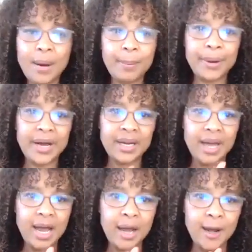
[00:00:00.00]
But
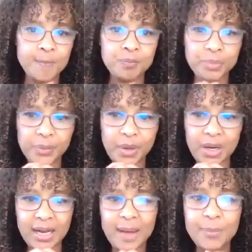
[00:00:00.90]
a
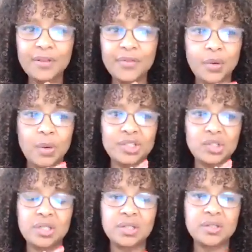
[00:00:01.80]
couple of the
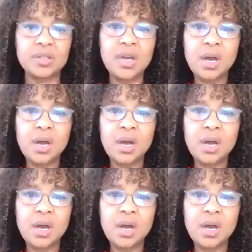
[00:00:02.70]
questions